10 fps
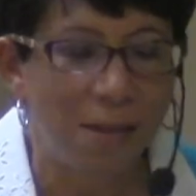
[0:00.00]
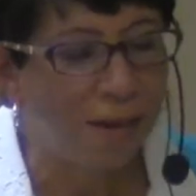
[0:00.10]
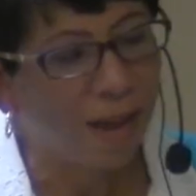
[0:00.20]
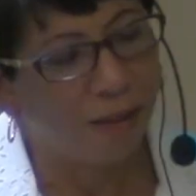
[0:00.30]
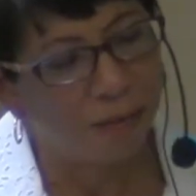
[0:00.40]

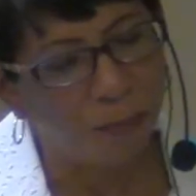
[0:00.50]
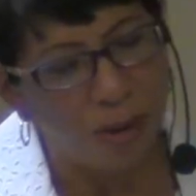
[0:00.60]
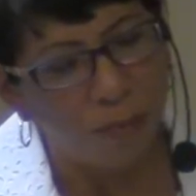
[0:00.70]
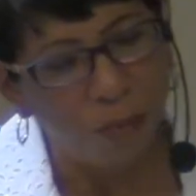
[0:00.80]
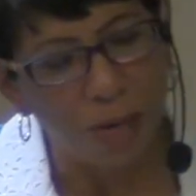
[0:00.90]
Now, if
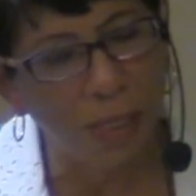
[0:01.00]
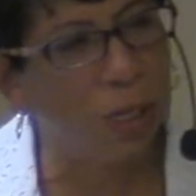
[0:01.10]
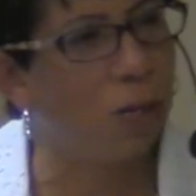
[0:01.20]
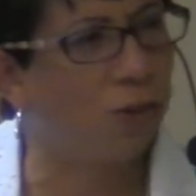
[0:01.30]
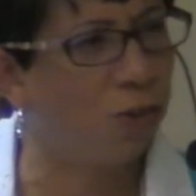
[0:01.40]
we
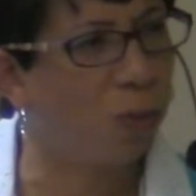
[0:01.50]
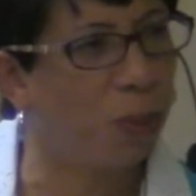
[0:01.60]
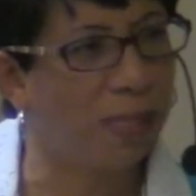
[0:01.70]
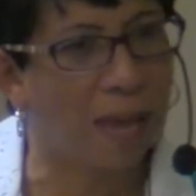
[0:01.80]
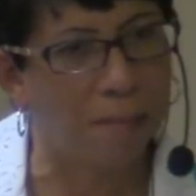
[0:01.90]
really understood
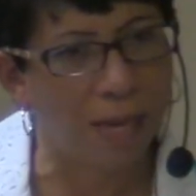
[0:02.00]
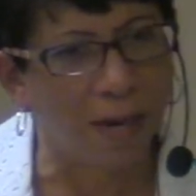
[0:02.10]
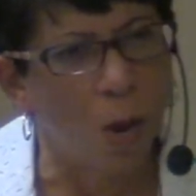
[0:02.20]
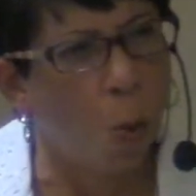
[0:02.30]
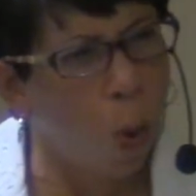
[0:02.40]
what that
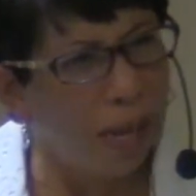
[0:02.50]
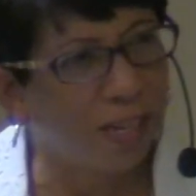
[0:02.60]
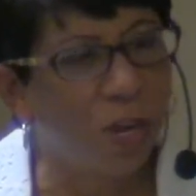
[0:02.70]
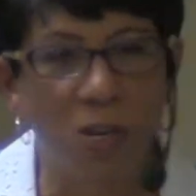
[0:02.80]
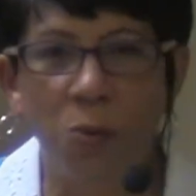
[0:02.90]
meant,
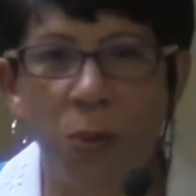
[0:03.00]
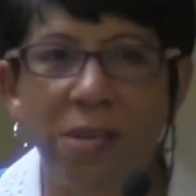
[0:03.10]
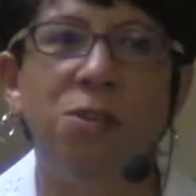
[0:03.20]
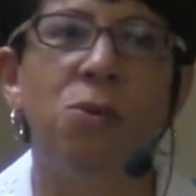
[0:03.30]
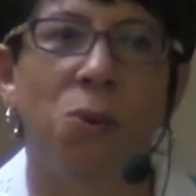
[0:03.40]
what couldn't
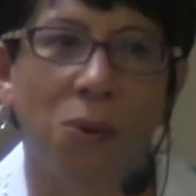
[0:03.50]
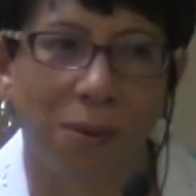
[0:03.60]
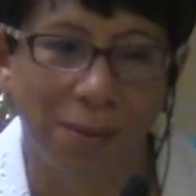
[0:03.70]
we do?